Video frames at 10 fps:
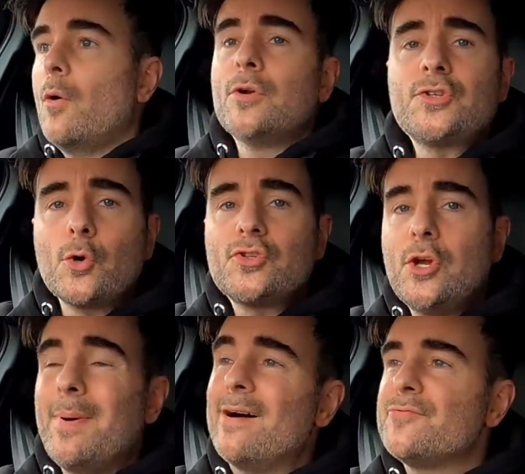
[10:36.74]
I want to talk
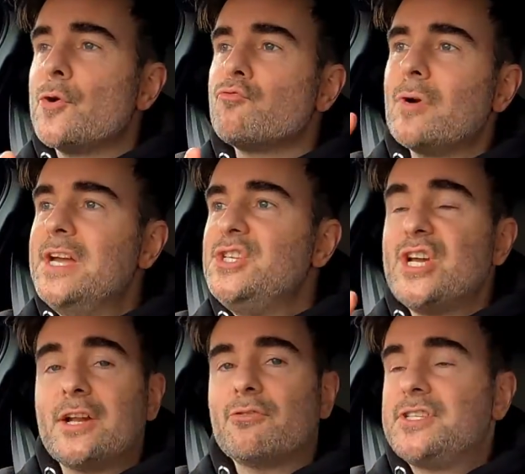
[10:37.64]
to you about the
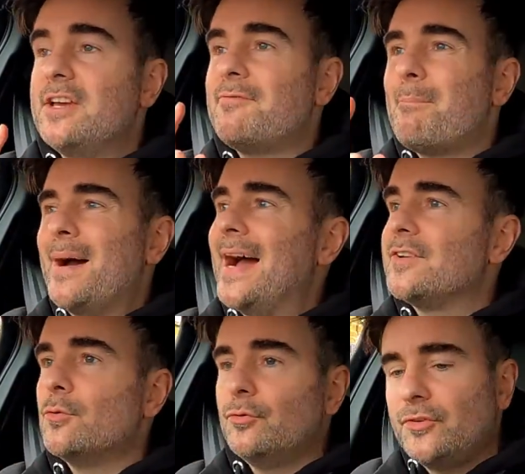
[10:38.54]
regenerative
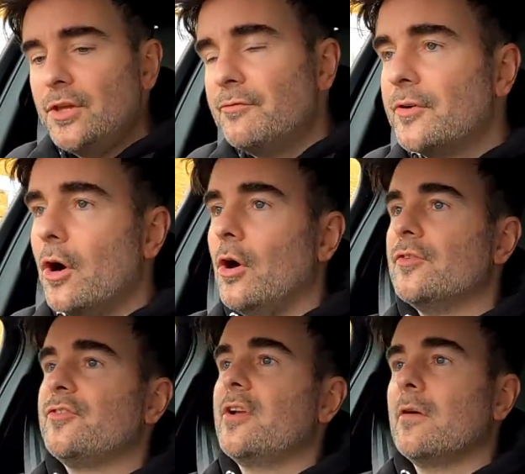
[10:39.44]
paddles that you've got
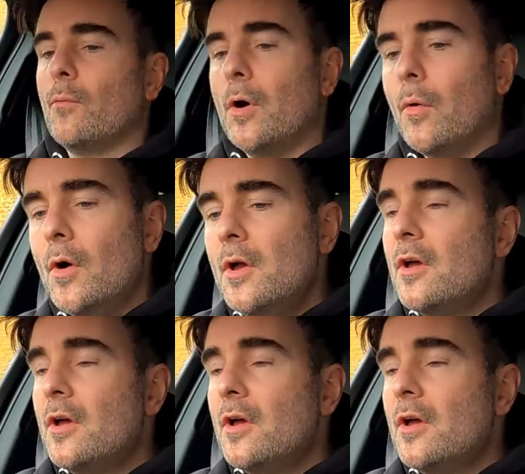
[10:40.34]
on the steering wheel.